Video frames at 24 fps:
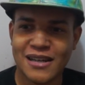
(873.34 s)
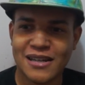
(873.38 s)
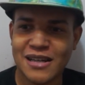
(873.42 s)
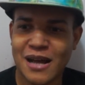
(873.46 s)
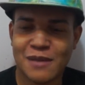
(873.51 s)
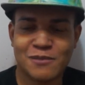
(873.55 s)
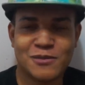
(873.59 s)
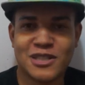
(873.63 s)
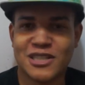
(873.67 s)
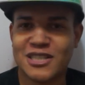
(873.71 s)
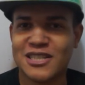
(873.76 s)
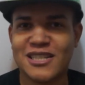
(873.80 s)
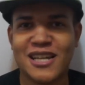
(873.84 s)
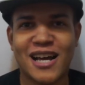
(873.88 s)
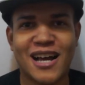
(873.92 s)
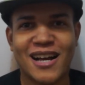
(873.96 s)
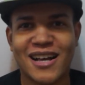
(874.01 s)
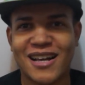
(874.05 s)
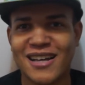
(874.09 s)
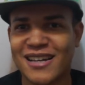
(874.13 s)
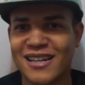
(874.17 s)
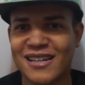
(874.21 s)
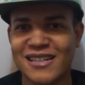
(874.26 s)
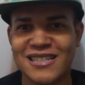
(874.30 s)
I'm just
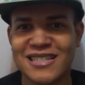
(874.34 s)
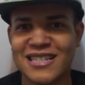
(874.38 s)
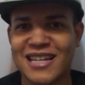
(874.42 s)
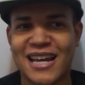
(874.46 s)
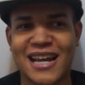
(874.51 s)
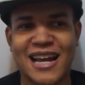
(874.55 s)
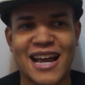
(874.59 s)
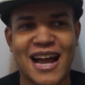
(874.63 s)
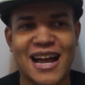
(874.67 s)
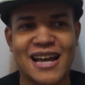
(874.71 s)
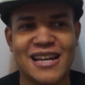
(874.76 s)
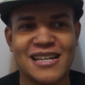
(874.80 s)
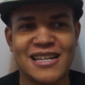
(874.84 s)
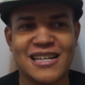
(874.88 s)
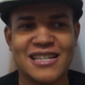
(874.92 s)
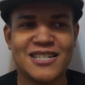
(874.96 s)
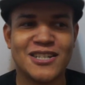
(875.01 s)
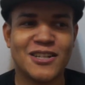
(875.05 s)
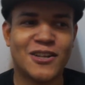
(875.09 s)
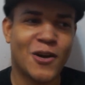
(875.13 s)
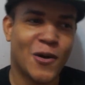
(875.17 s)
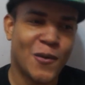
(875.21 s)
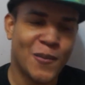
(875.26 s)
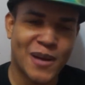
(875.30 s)
stuck. It's like, I need
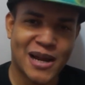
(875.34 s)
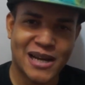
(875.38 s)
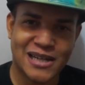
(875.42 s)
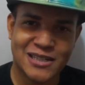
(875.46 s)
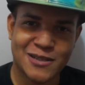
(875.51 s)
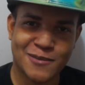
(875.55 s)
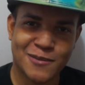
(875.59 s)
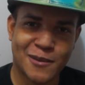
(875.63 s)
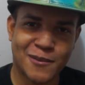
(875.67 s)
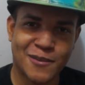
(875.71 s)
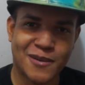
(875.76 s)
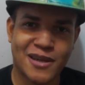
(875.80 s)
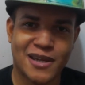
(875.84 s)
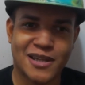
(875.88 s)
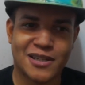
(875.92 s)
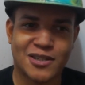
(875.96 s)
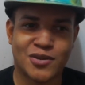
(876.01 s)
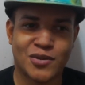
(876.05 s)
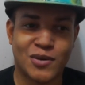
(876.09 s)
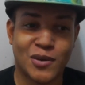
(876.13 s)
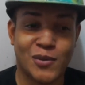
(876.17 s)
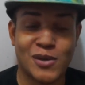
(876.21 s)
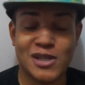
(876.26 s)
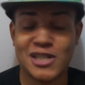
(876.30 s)
to go back to my
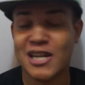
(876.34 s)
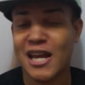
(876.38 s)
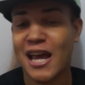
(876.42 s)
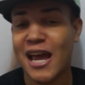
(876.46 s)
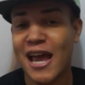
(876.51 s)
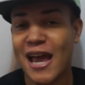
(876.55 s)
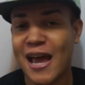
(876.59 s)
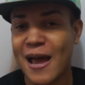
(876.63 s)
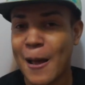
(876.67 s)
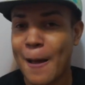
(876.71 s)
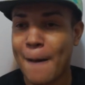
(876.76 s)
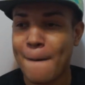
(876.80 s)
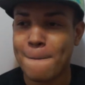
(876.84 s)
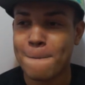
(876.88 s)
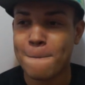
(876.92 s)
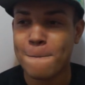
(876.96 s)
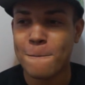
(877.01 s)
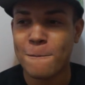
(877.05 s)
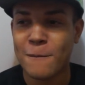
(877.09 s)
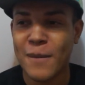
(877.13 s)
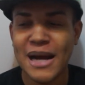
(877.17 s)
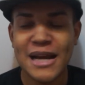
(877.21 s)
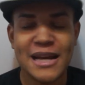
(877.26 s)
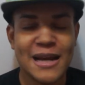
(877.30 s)
PS3, which
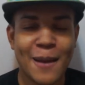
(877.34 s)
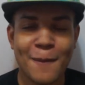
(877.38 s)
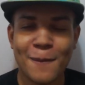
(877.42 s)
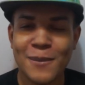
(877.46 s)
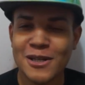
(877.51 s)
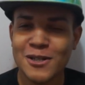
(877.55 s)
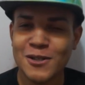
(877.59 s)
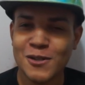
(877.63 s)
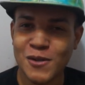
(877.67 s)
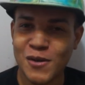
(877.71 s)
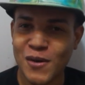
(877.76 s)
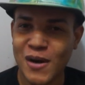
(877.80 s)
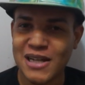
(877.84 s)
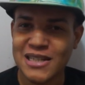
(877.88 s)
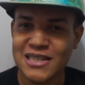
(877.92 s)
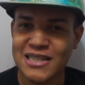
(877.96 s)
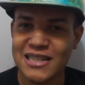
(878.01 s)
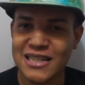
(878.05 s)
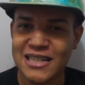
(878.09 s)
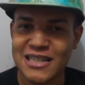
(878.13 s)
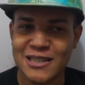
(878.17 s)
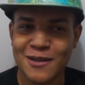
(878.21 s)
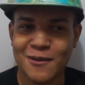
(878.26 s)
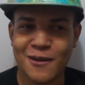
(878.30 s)
might not be too
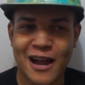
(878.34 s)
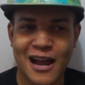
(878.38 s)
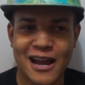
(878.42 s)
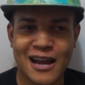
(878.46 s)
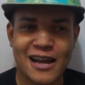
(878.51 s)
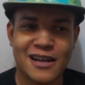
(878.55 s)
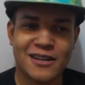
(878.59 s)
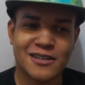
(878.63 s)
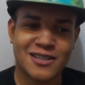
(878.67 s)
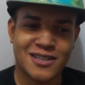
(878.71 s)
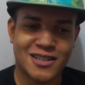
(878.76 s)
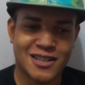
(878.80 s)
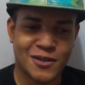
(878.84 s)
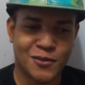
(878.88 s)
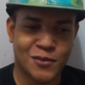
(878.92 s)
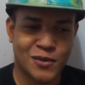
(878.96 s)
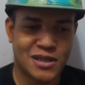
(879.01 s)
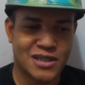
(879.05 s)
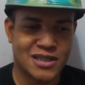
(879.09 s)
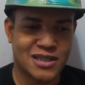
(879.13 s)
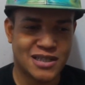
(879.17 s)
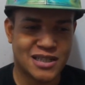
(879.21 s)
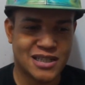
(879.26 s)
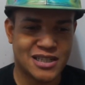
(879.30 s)
crazy, because I actually
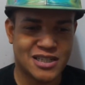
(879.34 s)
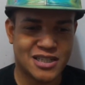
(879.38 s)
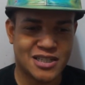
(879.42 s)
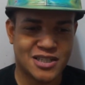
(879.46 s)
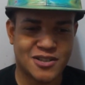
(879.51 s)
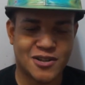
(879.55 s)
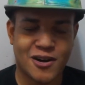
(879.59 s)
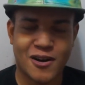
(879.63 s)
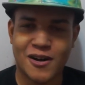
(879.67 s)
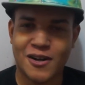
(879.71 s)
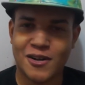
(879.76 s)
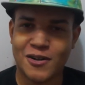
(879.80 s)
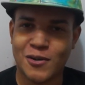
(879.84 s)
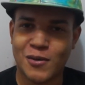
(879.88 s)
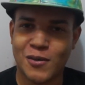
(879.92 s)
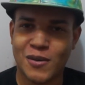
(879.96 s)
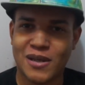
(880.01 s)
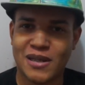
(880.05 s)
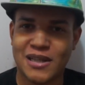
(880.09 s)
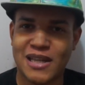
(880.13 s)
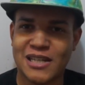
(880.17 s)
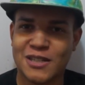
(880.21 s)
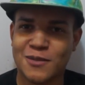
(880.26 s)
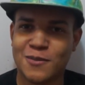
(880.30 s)
recently just started
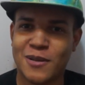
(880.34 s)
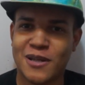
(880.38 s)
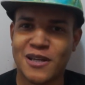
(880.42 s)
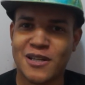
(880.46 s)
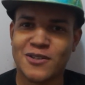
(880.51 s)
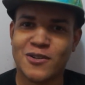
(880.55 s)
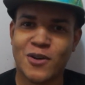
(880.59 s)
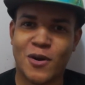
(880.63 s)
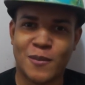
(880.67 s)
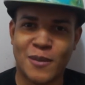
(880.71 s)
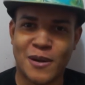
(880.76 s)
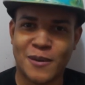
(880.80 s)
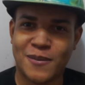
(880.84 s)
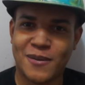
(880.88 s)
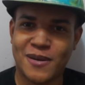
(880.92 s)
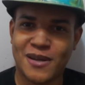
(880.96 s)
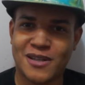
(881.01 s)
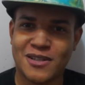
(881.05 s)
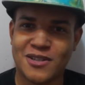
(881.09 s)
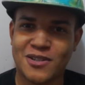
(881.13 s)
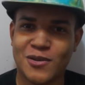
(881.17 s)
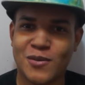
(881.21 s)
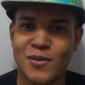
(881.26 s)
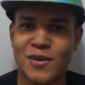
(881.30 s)
doing Let's Plays on my
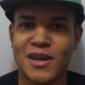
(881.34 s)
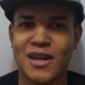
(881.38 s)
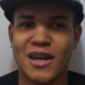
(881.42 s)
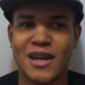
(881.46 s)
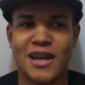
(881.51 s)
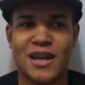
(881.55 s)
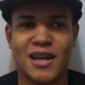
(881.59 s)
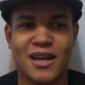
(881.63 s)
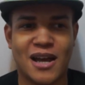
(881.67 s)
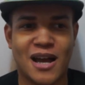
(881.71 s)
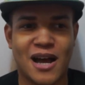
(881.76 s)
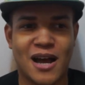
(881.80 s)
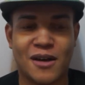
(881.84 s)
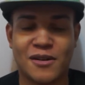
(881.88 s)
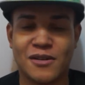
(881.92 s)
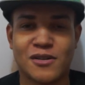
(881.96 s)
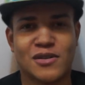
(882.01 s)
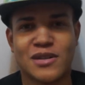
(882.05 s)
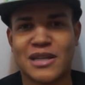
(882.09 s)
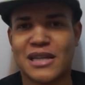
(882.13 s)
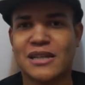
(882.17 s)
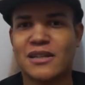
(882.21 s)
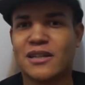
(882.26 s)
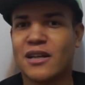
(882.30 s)
PS3. Uh, there
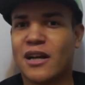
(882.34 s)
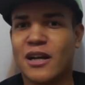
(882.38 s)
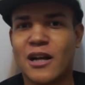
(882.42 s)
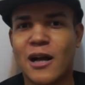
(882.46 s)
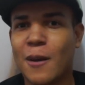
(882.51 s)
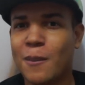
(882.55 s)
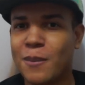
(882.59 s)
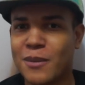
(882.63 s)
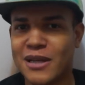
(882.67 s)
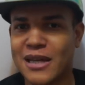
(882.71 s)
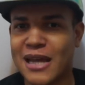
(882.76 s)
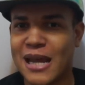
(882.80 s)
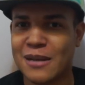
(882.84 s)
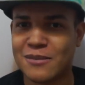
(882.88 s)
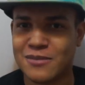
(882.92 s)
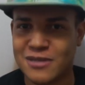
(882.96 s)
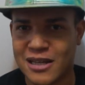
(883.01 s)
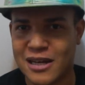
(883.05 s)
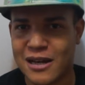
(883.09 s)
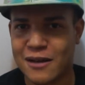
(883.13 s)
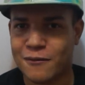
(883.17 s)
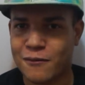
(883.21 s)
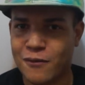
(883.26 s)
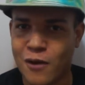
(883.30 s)
are like a couple of games
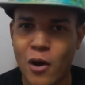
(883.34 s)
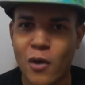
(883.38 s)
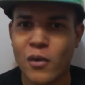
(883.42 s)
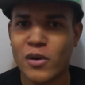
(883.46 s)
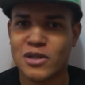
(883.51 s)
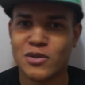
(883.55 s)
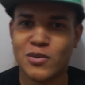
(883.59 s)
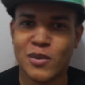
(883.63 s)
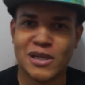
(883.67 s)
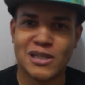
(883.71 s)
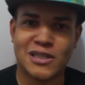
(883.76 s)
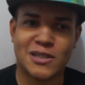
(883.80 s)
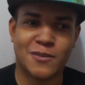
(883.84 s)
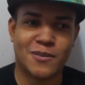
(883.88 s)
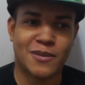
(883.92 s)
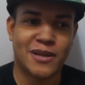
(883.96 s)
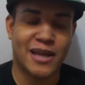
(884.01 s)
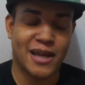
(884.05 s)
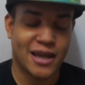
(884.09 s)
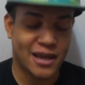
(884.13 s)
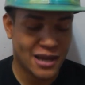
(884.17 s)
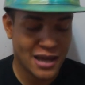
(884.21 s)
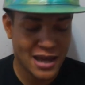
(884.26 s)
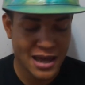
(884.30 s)
that I've always wanted to
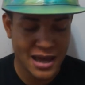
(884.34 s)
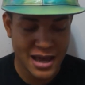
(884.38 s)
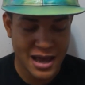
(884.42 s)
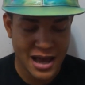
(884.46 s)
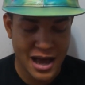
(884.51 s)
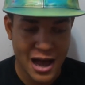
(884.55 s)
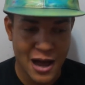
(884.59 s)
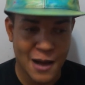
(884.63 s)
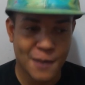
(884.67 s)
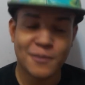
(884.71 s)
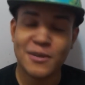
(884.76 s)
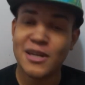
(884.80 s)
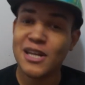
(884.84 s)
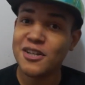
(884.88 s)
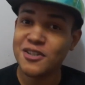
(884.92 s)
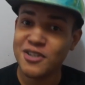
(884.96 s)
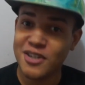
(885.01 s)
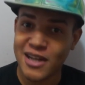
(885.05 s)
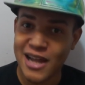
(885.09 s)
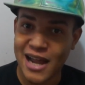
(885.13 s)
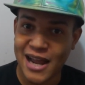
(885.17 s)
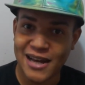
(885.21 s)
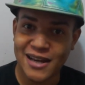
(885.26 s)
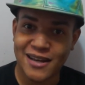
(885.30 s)
play. Um,
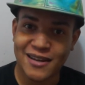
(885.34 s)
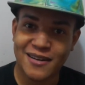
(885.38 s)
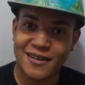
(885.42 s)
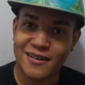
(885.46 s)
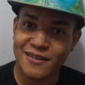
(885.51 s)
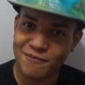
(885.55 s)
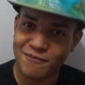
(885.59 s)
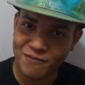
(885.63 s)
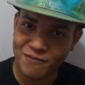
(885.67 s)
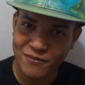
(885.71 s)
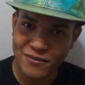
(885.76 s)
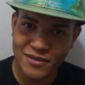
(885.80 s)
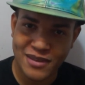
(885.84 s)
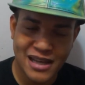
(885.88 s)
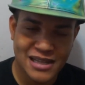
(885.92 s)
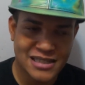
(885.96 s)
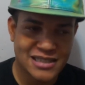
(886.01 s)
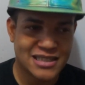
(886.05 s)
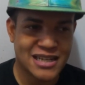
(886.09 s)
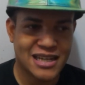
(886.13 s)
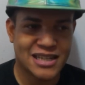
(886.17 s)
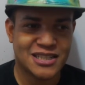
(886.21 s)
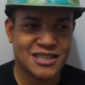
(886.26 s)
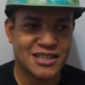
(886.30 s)
Ninja Gaiden.
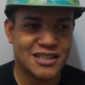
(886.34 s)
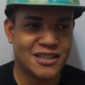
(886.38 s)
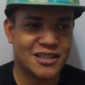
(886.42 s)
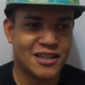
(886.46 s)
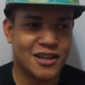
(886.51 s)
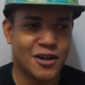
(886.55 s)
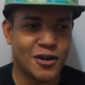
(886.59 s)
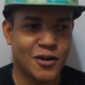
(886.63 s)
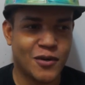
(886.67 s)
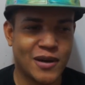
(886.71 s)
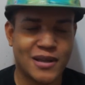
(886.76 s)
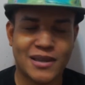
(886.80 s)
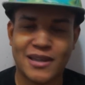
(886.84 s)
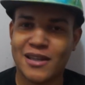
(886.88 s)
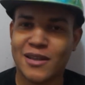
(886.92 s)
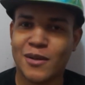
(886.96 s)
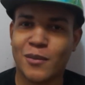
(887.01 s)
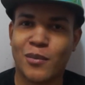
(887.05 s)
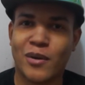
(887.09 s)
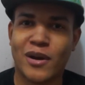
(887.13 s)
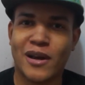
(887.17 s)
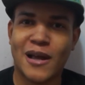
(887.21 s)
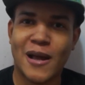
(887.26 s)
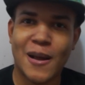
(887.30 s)
That's actually a great thing to
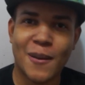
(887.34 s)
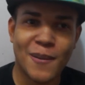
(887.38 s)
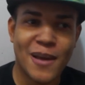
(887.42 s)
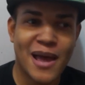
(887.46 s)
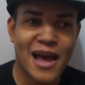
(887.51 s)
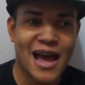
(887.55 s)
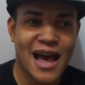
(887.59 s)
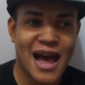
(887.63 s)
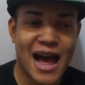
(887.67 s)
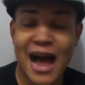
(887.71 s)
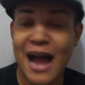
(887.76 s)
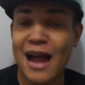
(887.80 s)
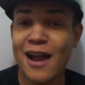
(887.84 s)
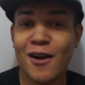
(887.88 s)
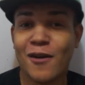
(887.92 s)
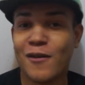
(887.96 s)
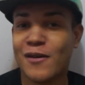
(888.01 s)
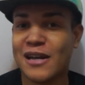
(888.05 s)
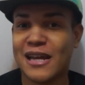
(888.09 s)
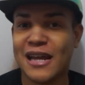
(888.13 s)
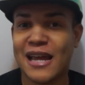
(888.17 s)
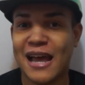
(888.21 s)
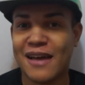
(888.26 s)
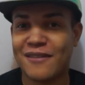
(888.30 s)
bring up. I
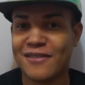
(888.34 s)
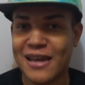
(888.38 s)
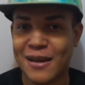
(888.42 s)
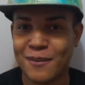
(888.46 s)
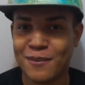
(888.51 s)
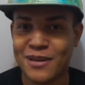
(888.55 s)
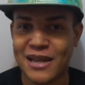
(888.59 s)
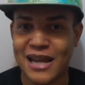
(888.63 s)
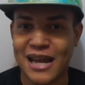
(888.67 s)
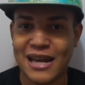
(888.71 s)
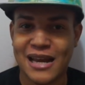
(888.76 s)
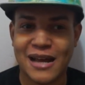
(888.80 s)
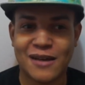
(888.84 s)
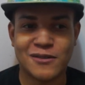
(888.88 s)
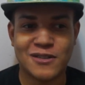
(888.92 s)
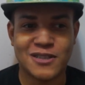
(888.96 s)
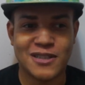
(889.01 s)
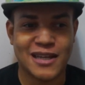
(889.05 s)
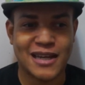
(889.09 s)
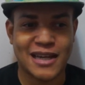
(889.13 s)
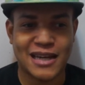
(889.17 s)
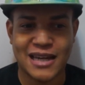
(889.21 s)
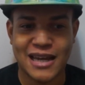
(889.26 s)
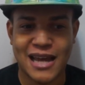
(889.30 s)
already have that plan. I was
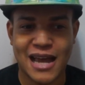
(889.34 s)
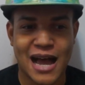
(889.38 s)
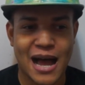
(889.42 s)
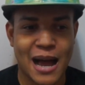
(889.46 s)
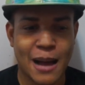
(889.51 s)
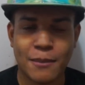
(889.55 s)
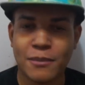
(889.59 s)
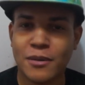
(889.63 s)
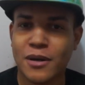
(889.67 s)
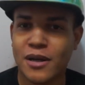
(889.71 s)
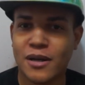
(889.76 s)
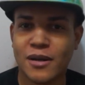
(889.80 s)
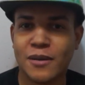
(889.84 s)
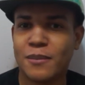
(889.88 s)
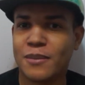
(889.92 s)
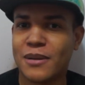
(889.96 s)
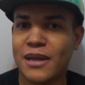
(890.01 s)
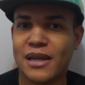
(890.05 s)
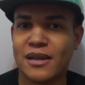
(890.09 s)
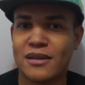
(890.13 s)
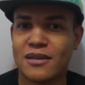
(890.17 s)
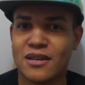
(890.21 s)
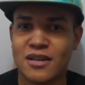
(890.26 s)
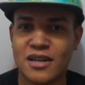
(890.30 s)
like, I'm gonna
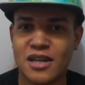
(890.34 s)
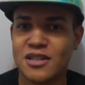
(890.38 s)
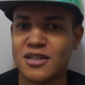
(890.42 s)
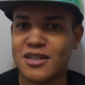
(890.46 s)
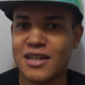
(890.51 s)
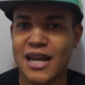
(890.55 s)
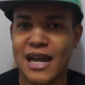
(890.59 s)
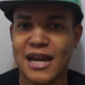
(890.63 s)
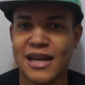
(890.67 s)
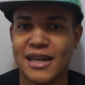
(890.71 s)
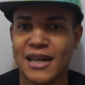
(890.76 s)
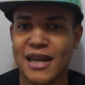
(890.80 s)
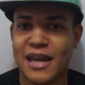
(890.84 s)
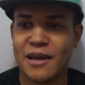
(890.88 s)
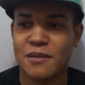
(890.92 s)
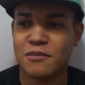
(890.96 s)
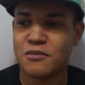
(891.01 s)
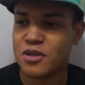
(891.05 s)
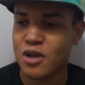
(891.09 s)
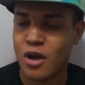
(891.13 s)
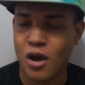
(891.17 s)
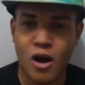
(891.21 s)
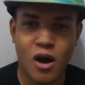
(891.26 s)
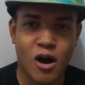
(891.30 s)
play the Ninja Gaiden
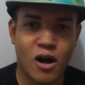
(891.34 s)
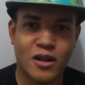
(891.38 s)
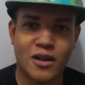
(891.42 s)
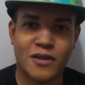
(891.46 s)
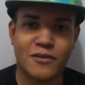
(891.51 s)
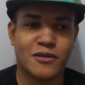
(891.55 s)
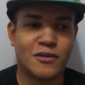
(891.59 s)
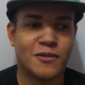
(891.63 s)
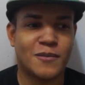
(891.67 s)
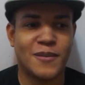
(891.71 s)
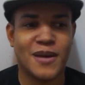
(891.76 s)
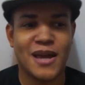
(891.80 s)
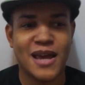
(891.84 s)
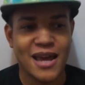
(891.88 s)
games, all of them.